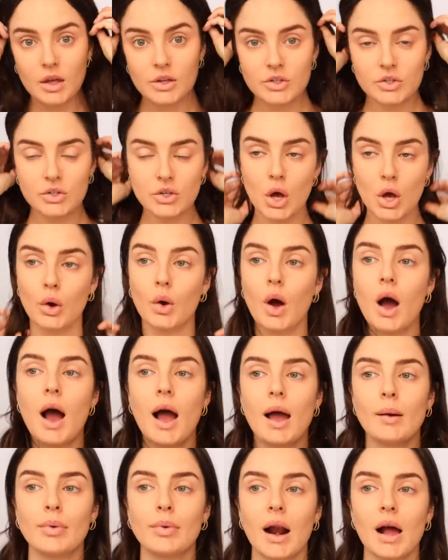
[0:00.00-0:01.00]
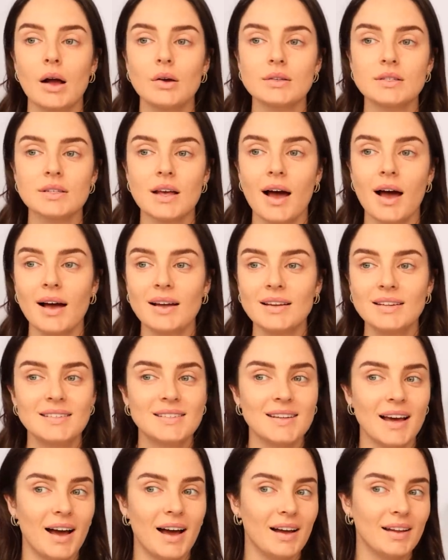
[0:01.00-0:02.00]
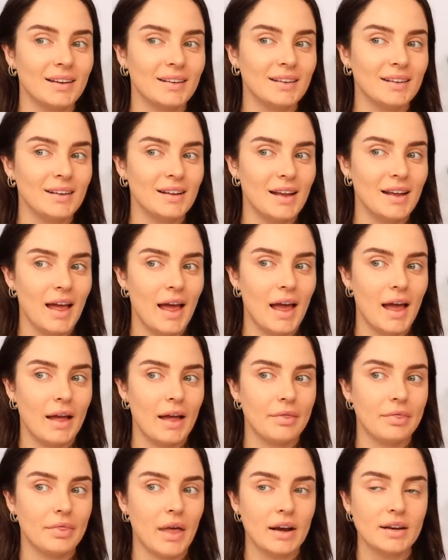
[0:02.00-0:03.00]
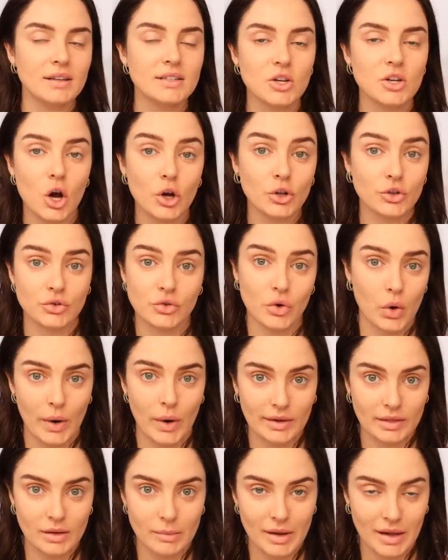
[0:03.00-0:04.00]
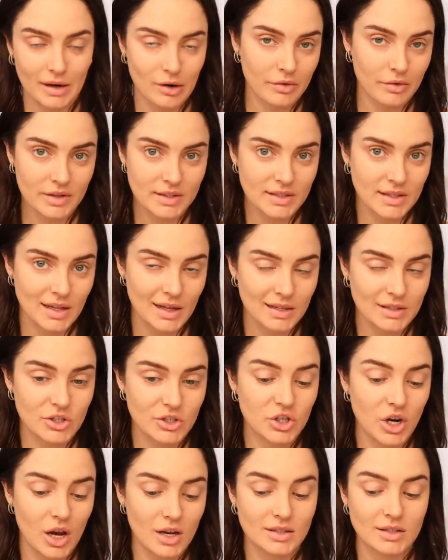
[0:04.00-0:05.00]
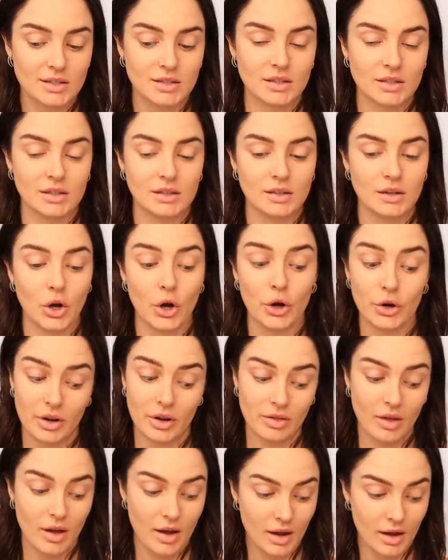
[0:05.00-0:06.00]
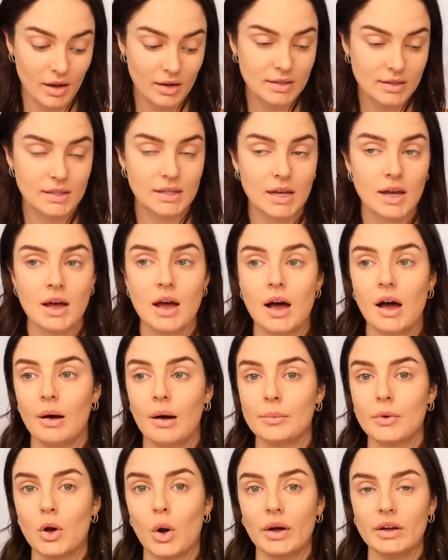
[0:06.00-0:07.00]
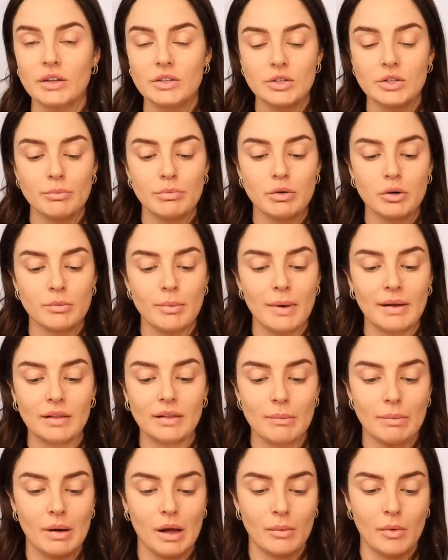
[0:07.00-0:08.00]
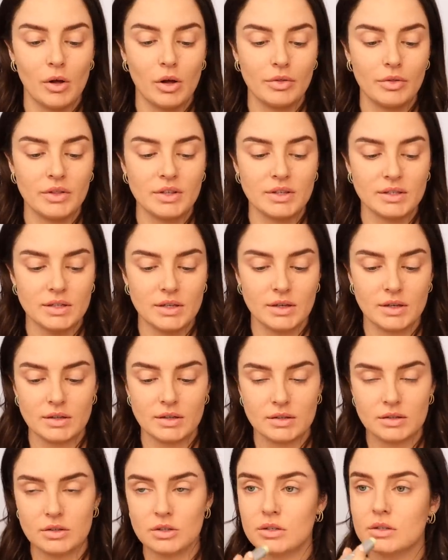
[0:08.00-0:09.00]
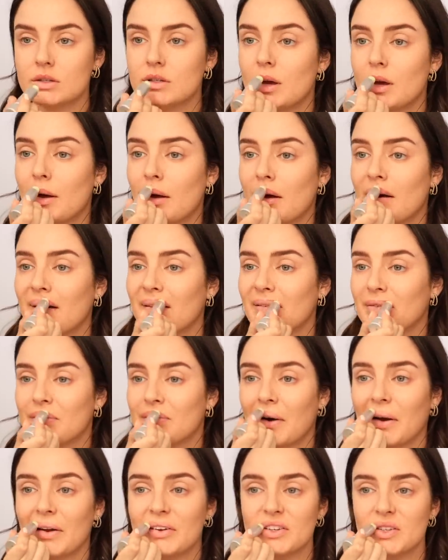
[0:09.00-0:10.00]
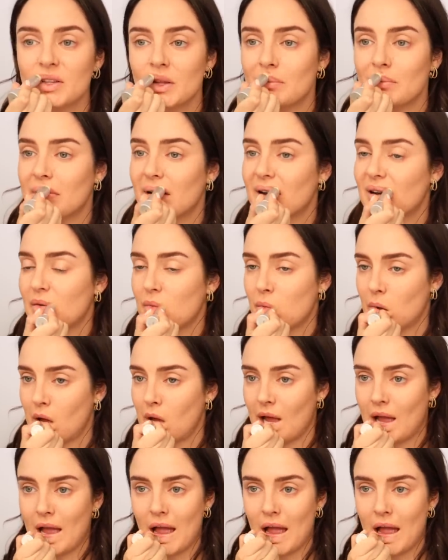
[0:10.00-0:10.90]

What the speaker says: So, eyebrows are done, and that is not drawing them in. Obviously, that's just coating the hairs. I'm going to put my lip balm on. This is just a fresh lip balm.